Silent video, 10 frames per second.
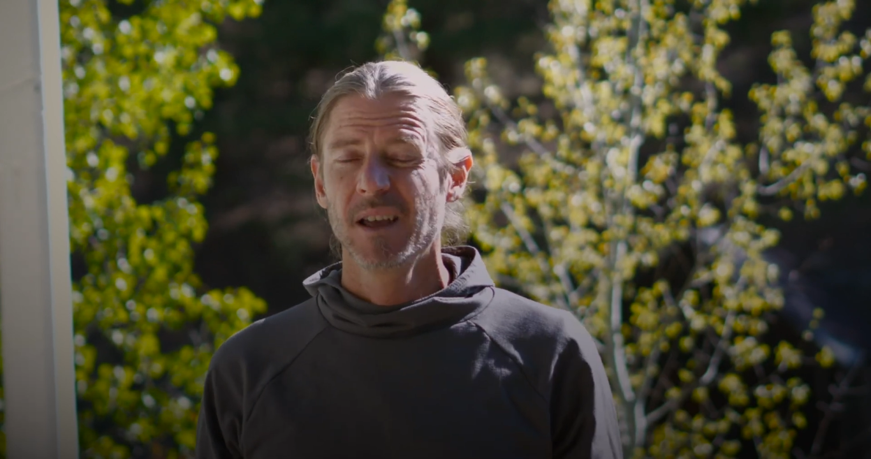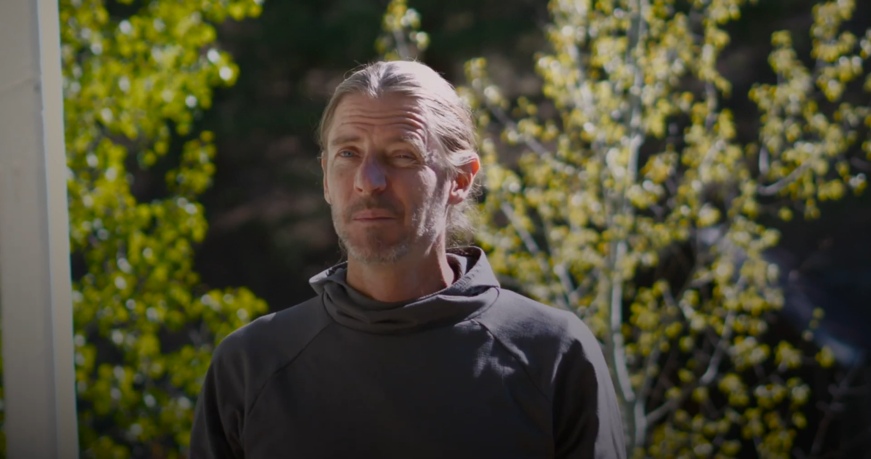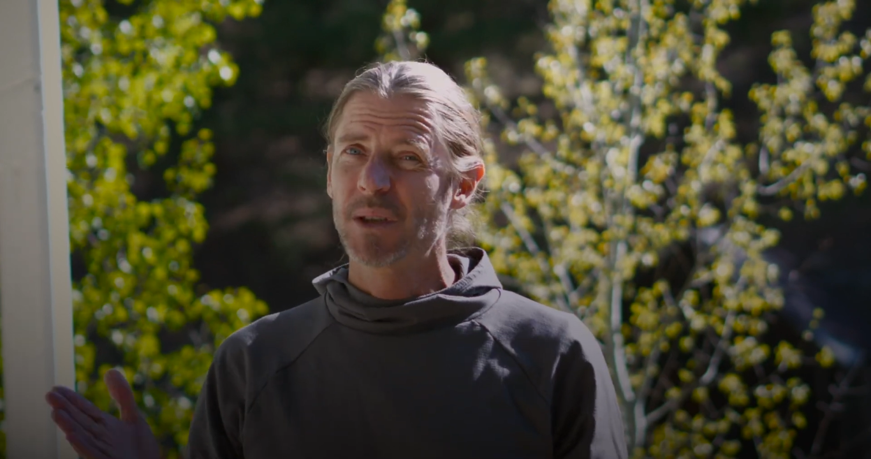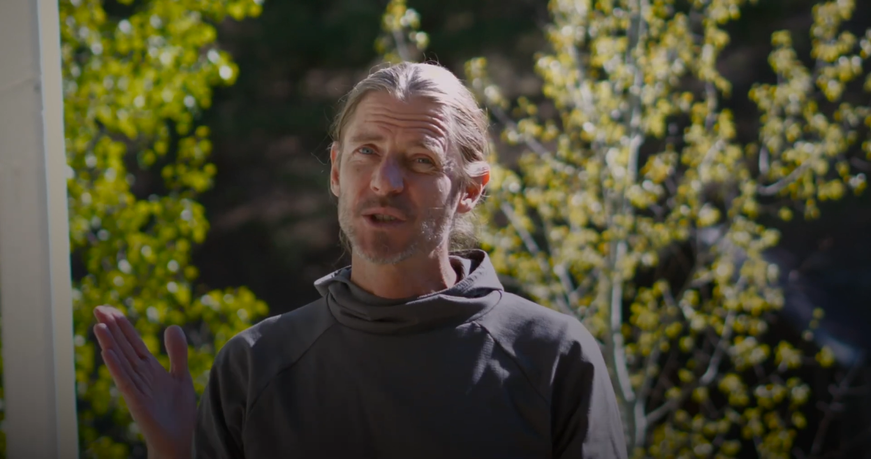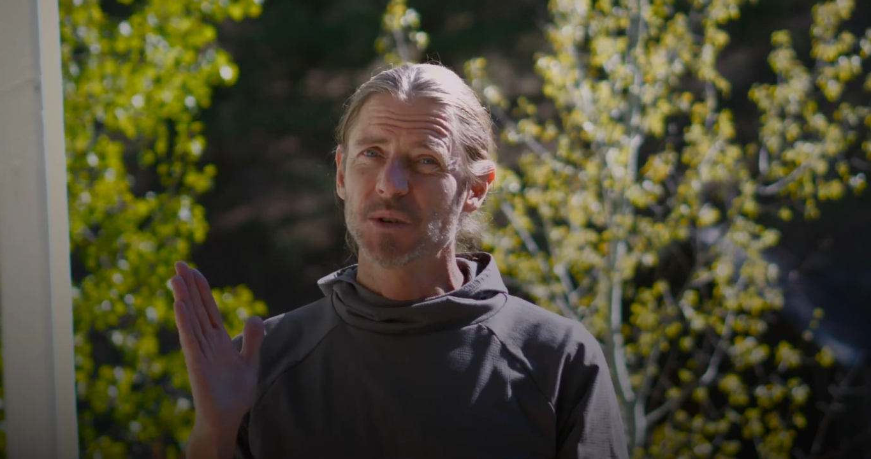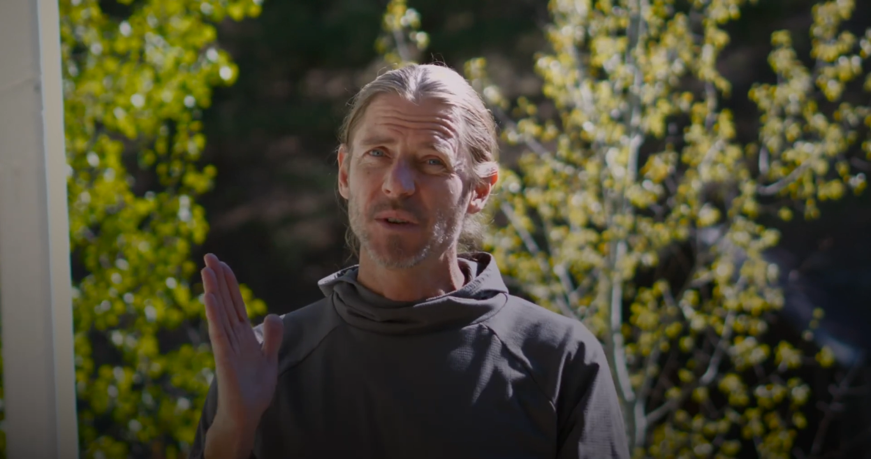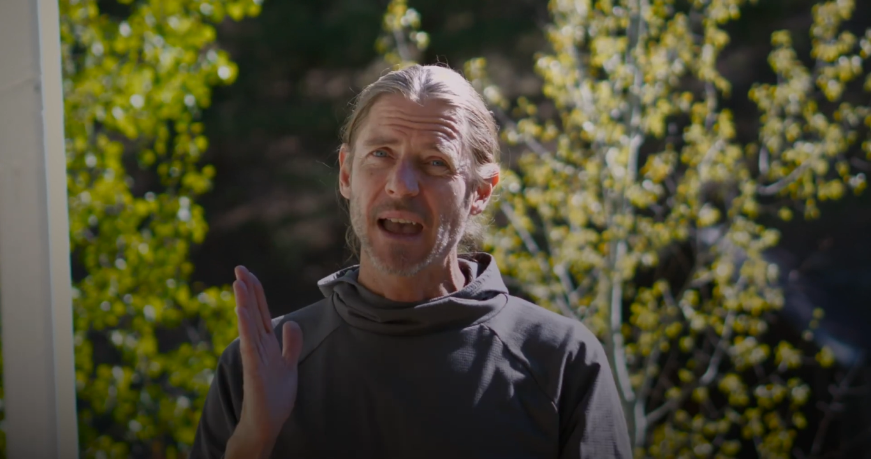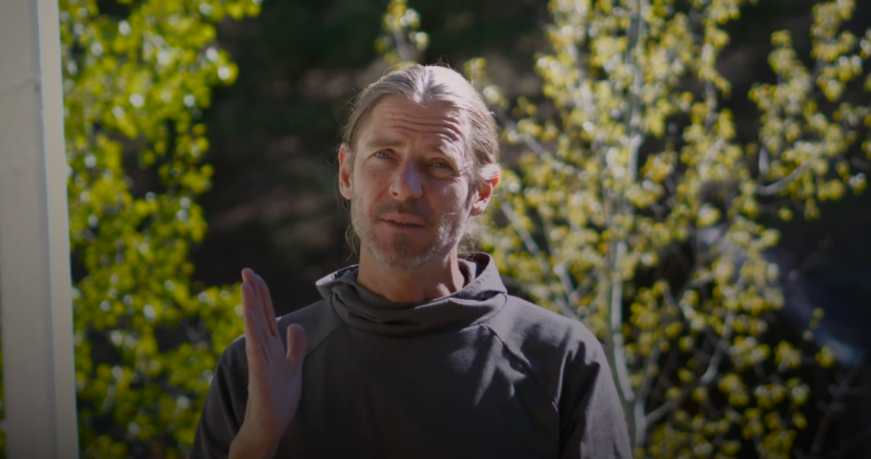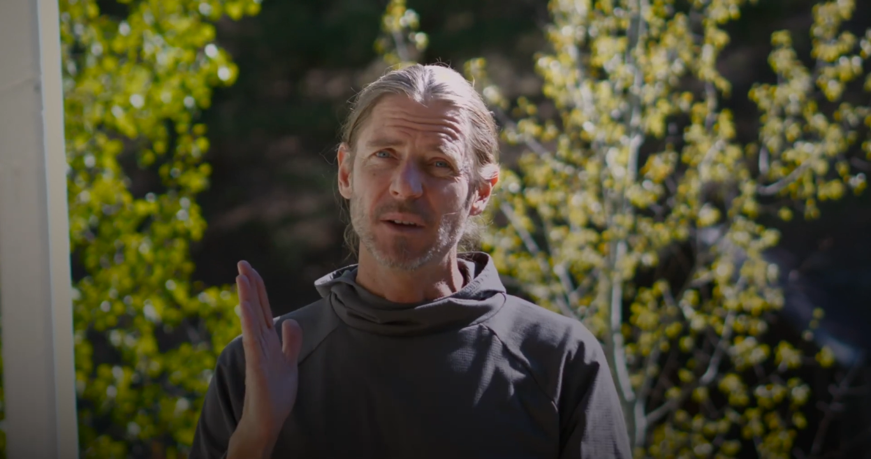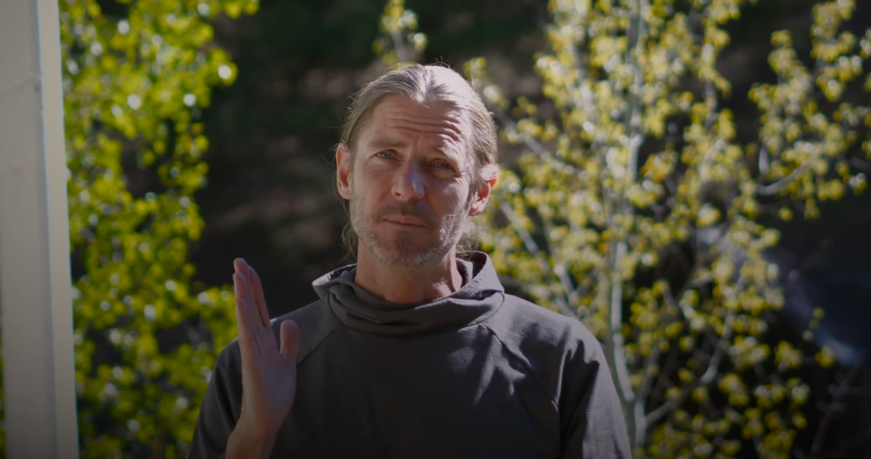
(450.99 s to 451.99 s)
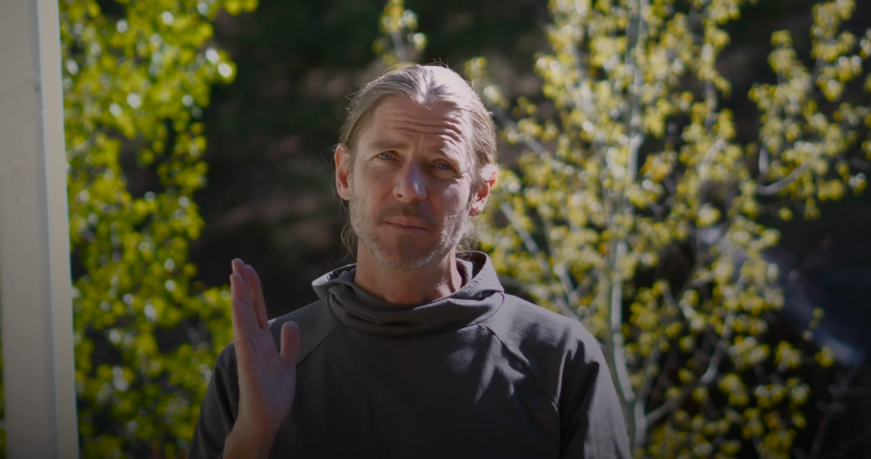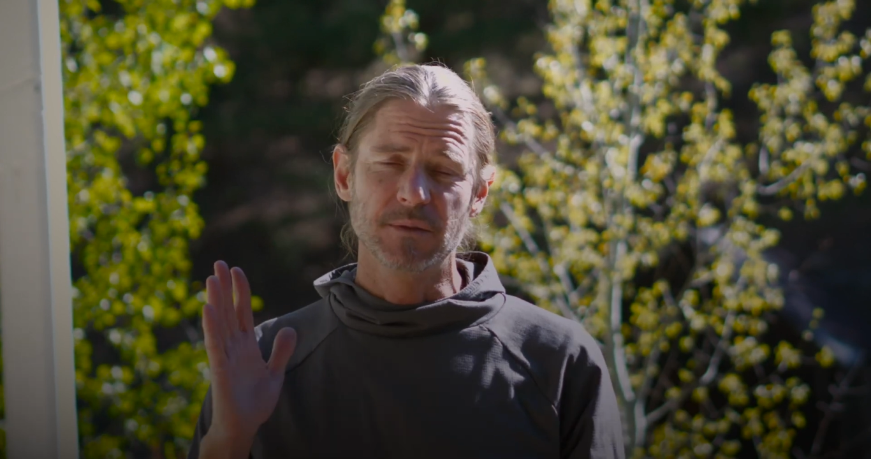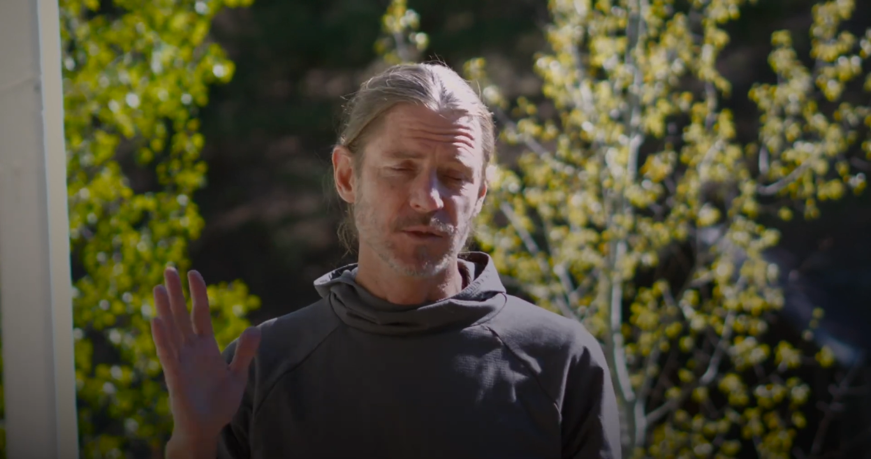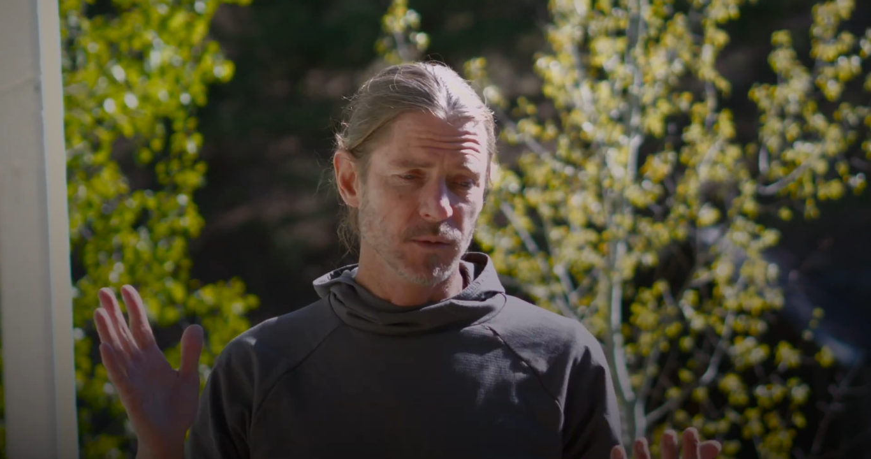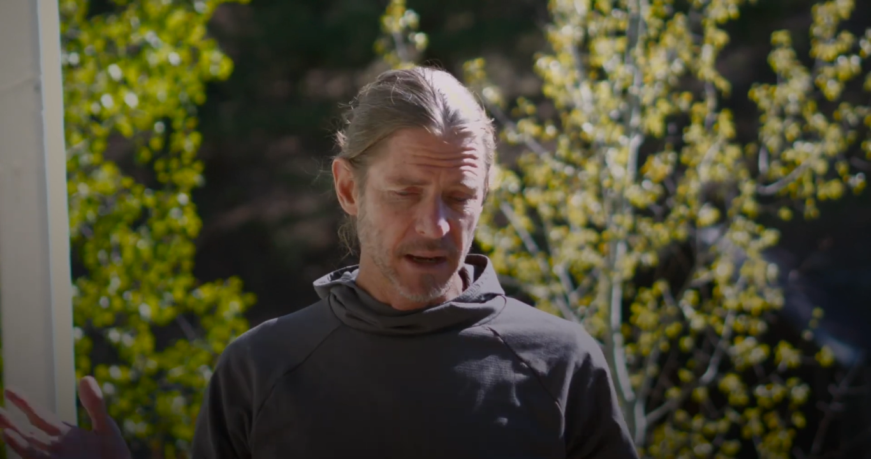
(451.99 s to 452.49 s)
Make sure you if you're